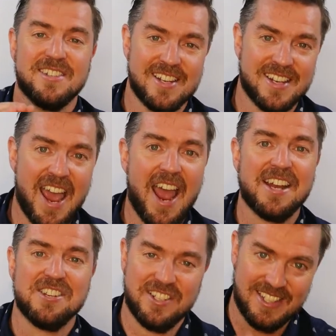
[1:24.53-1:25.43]
to
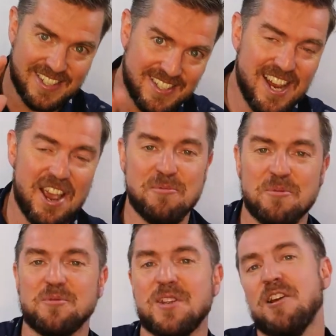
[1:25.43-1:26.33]
catch these
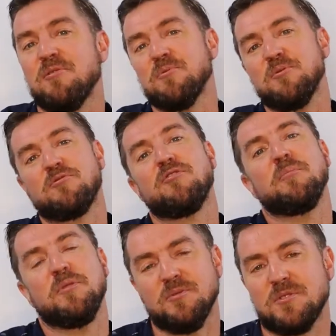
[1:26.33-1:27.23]
terrible
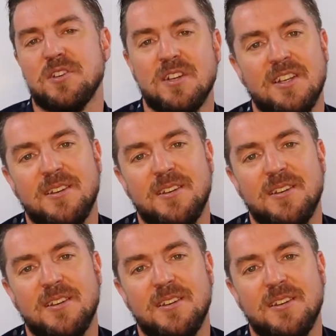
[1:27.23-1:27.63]
criminals.